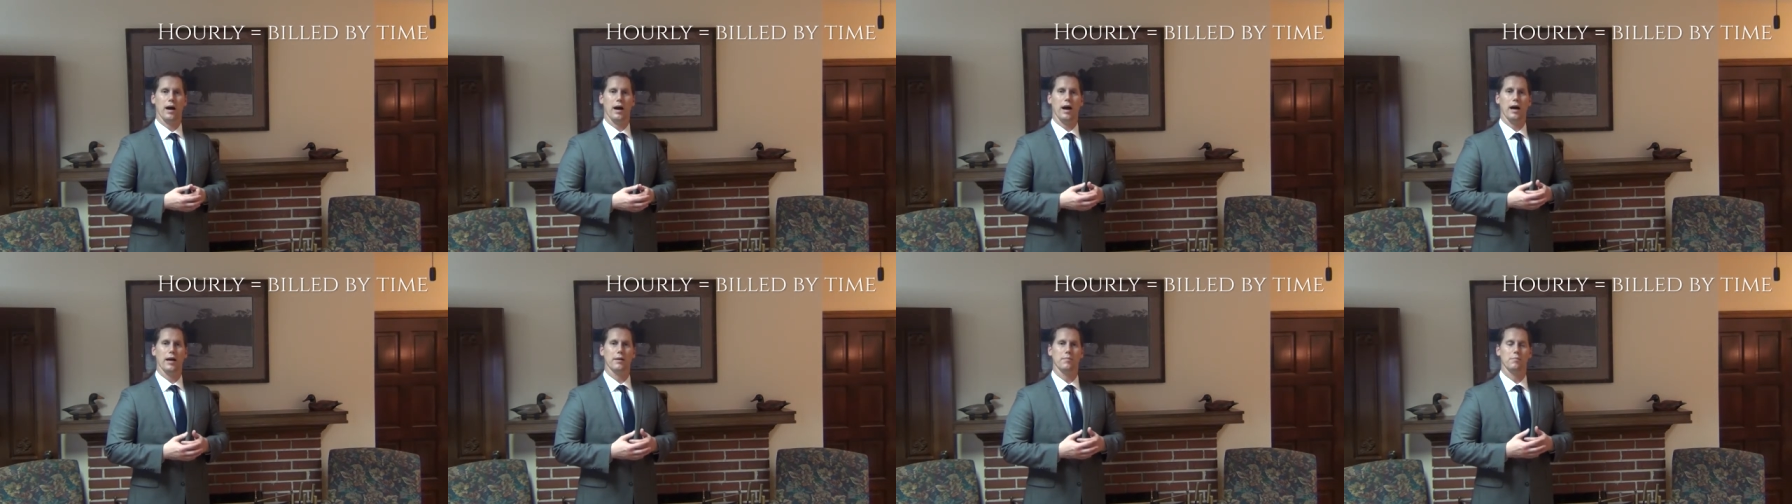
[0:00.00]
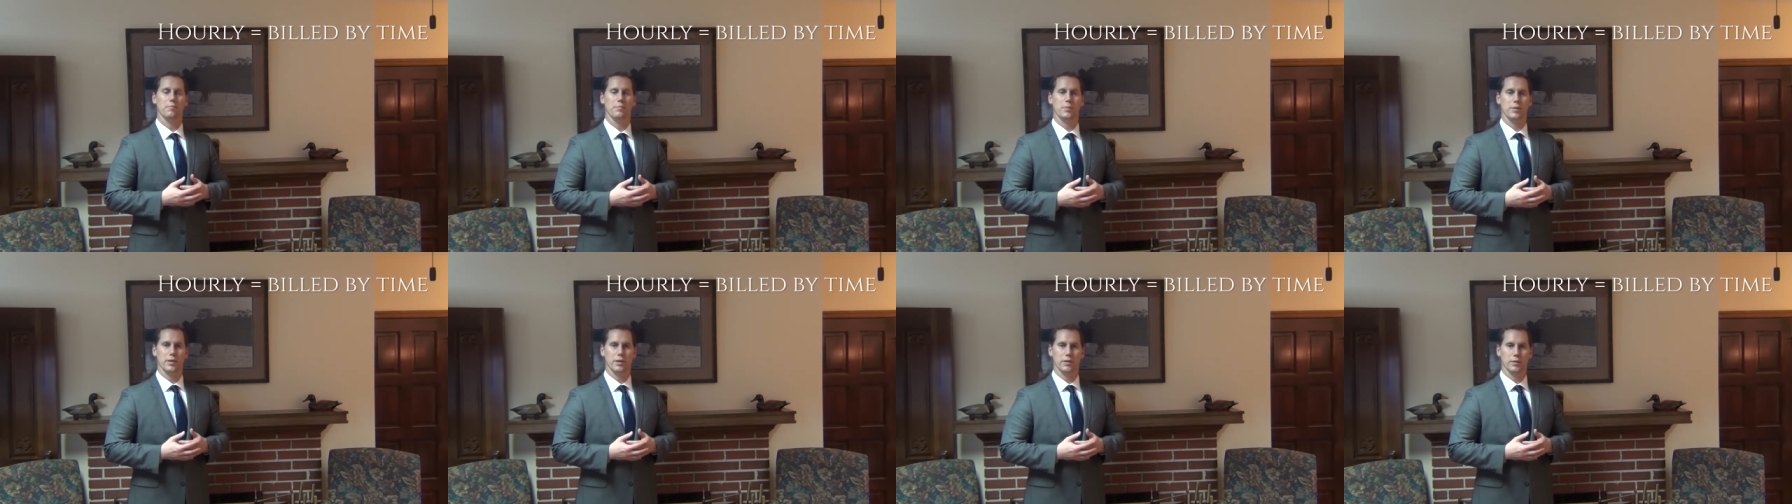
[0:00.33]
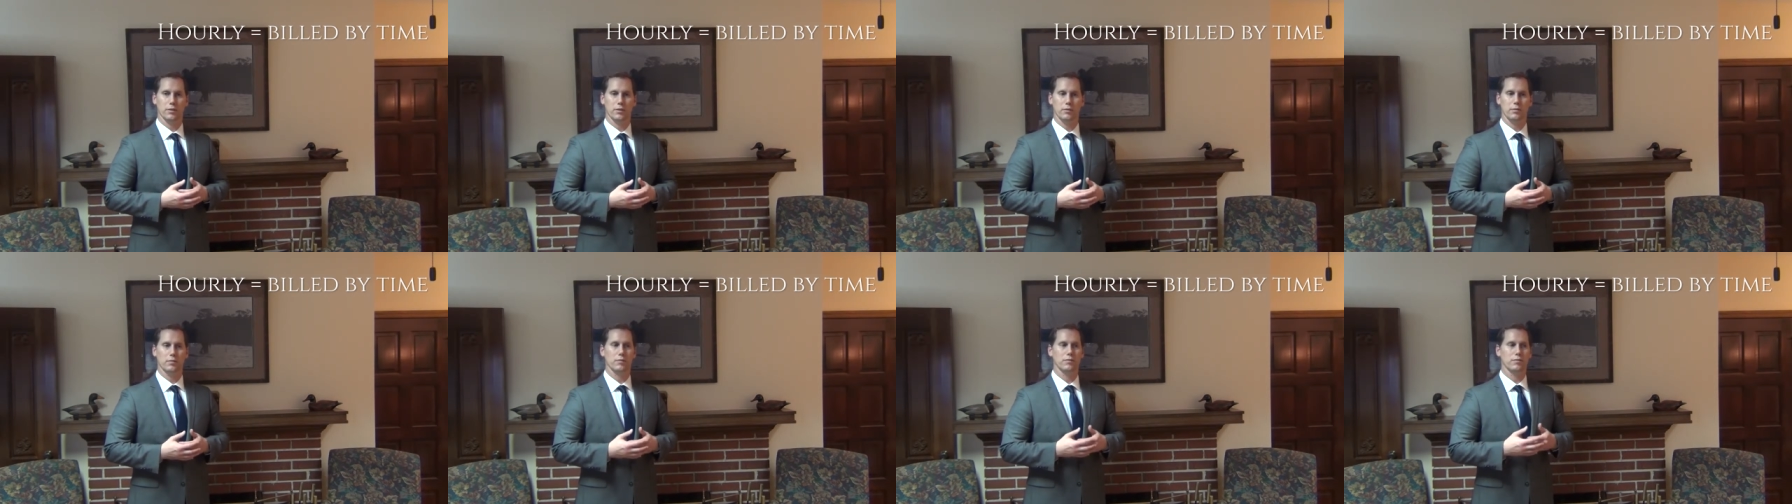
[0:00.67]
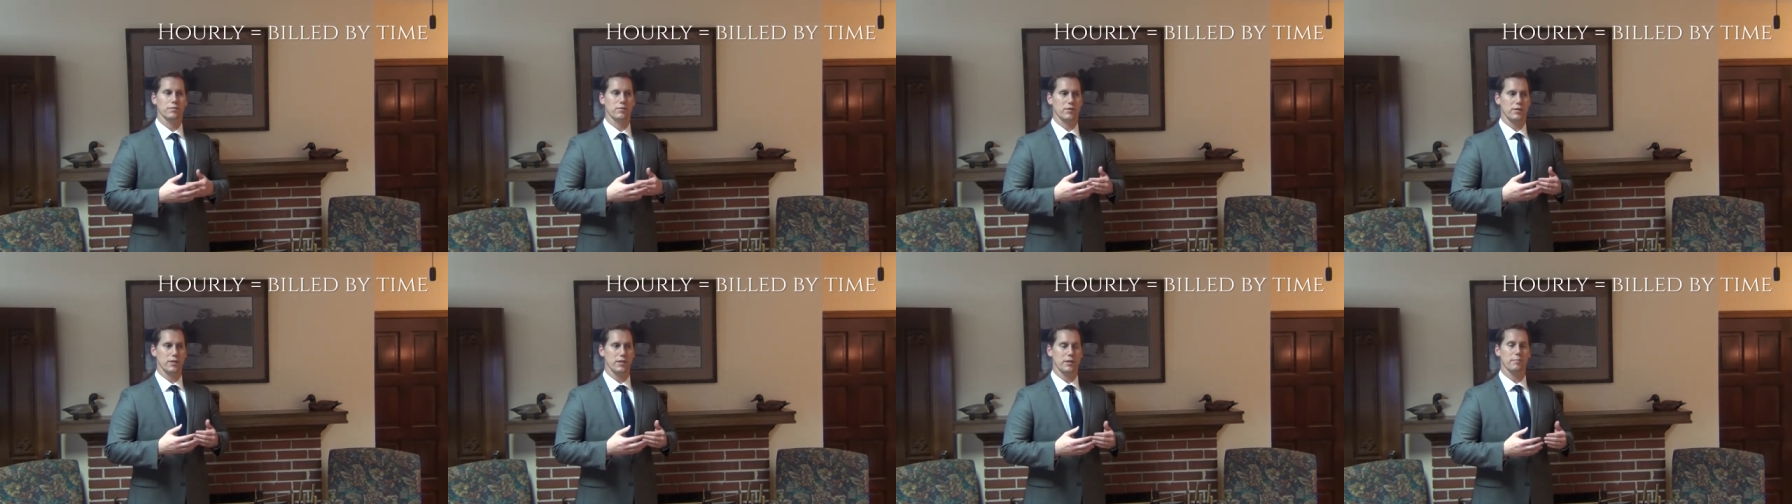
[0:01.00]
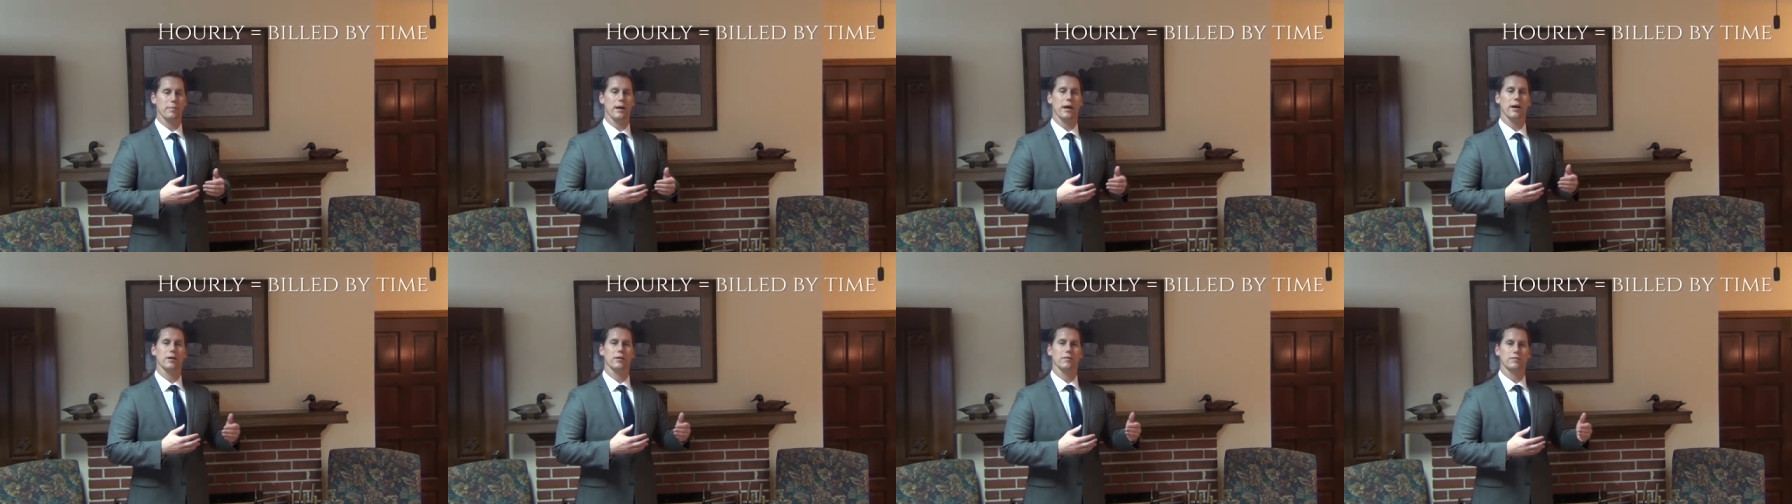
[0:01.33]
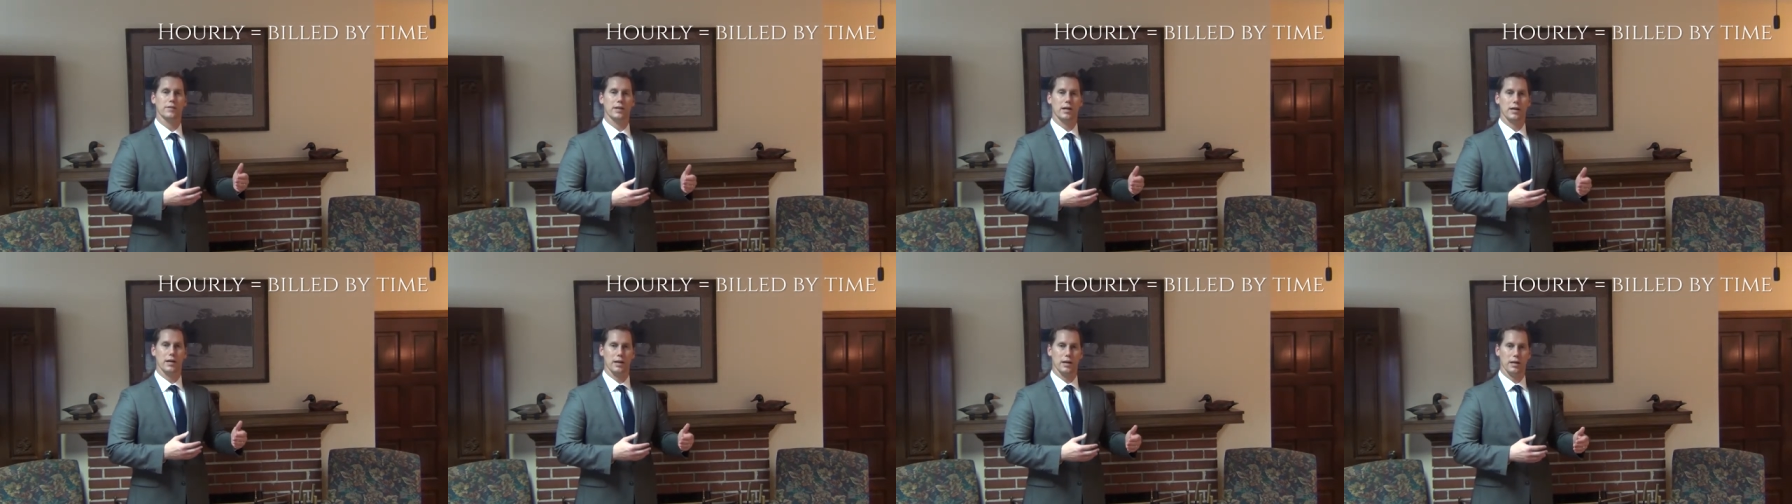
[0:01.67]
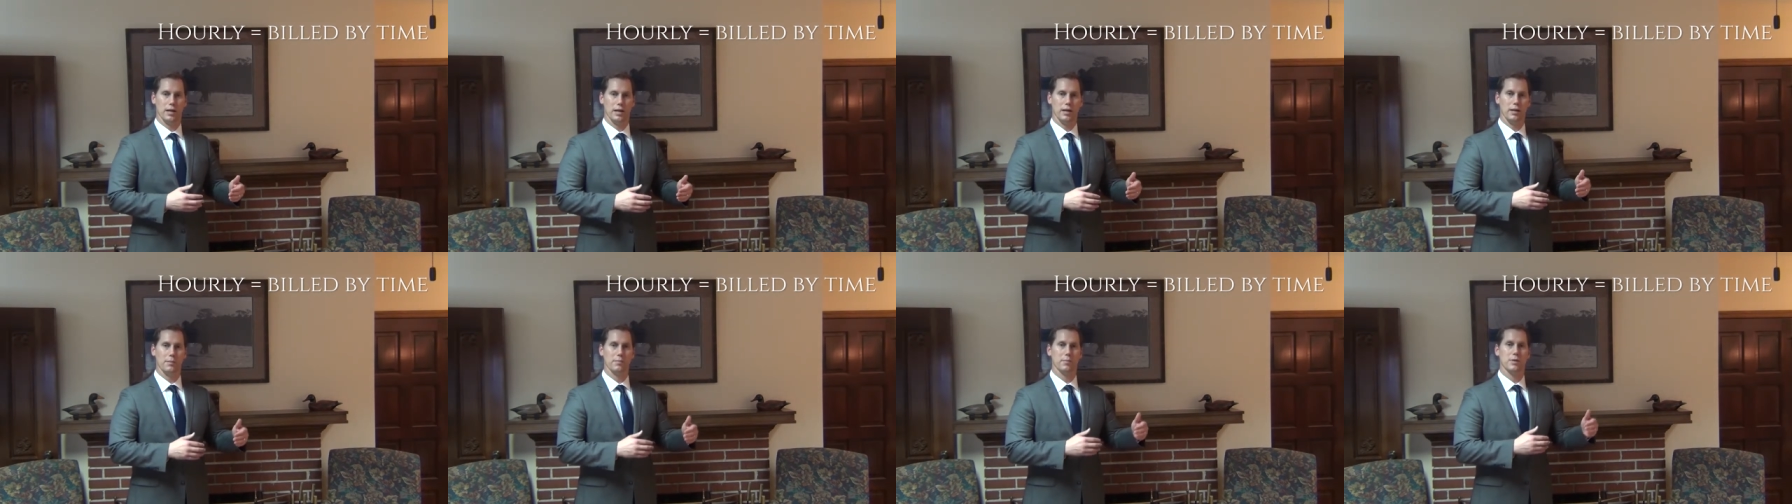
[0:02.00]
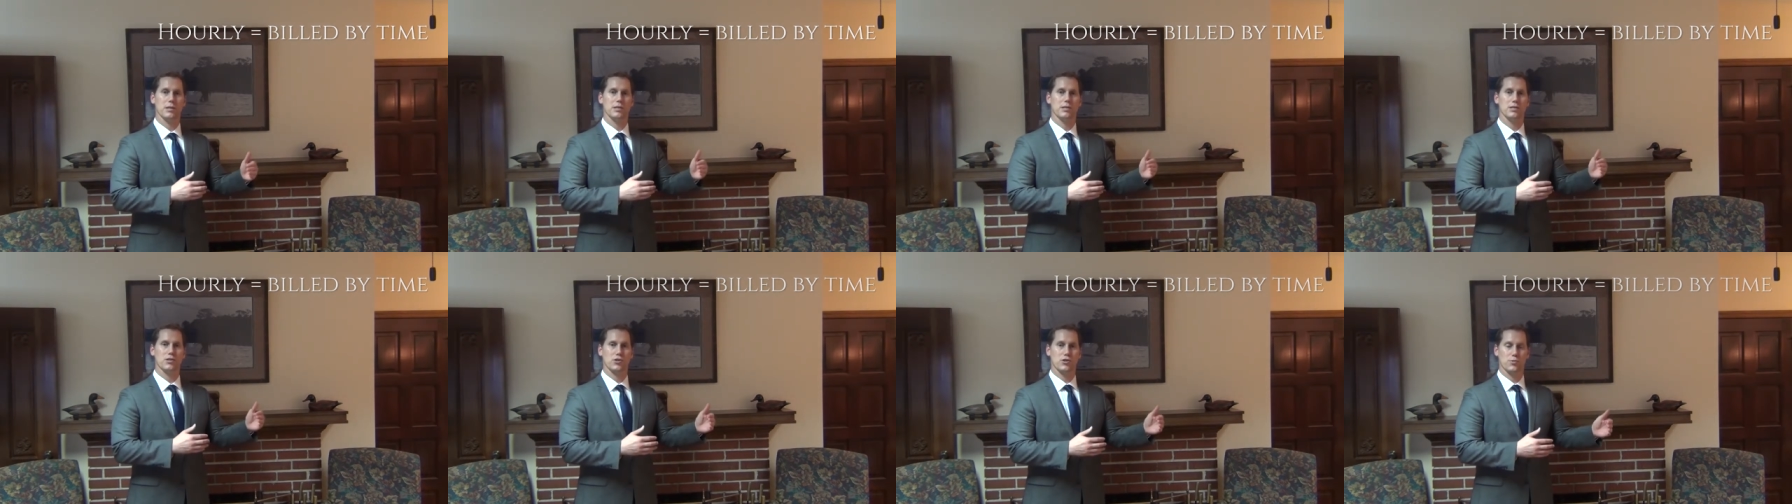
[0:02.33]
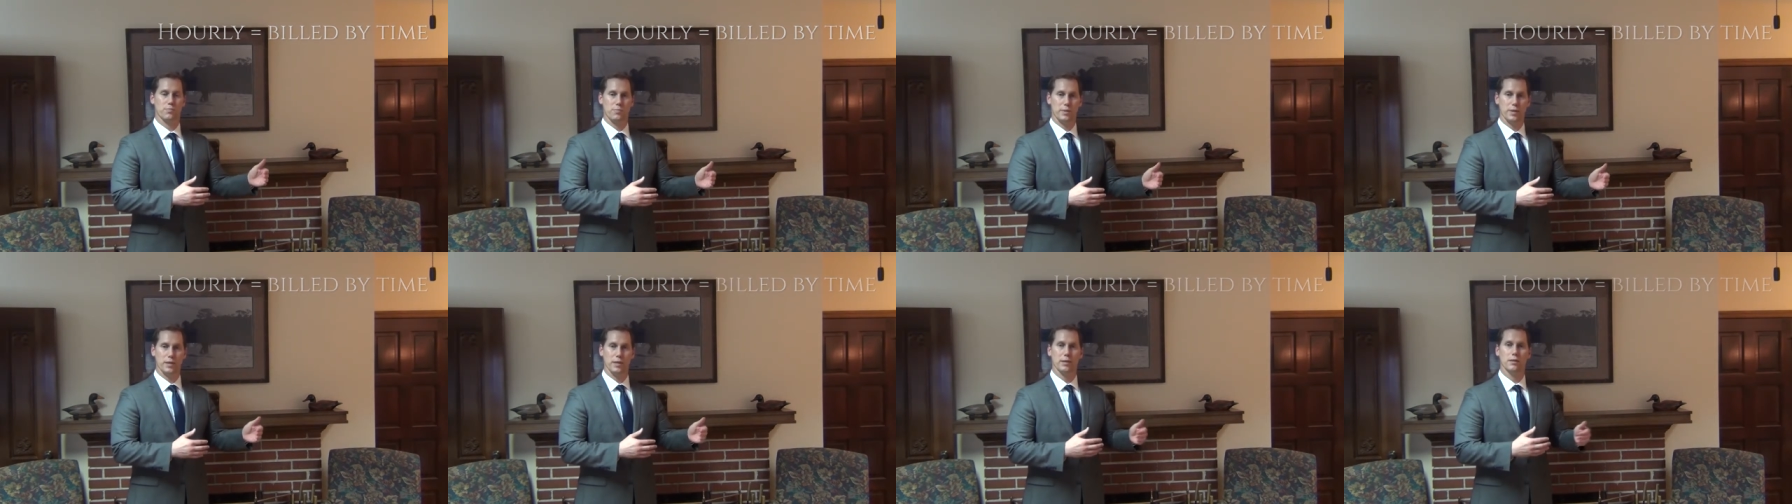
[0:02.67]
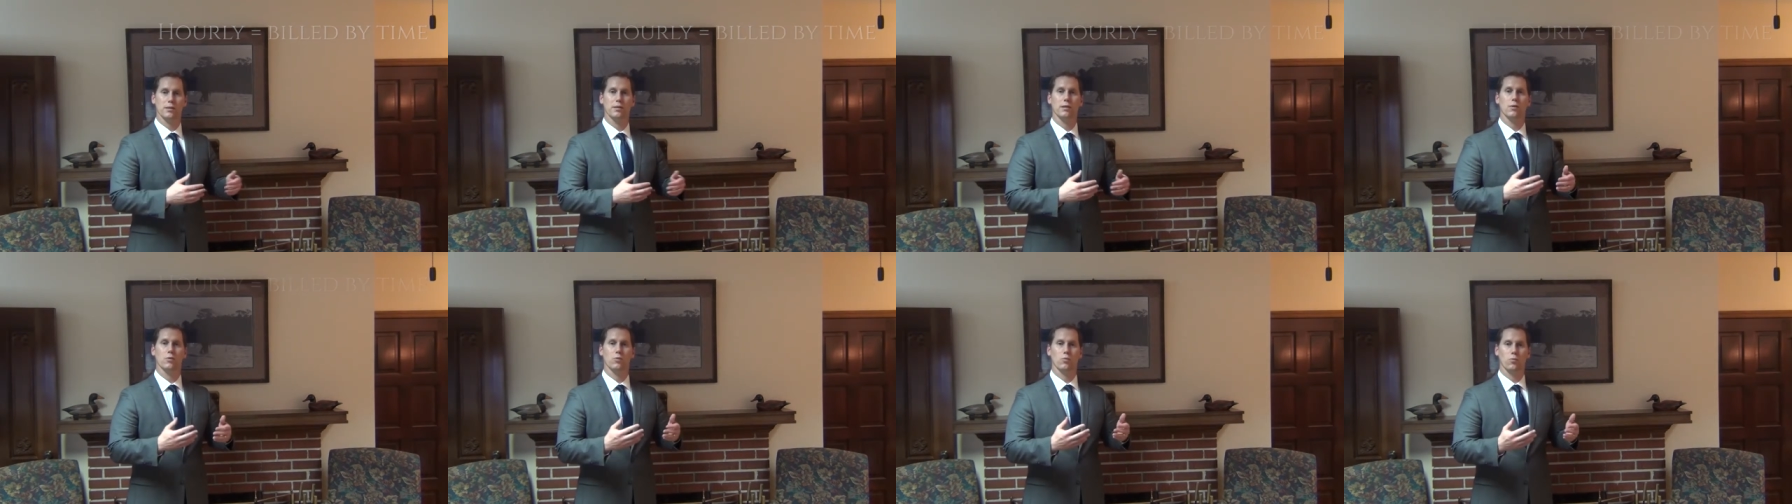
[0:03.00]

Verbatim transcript: I bill for the amount of time spent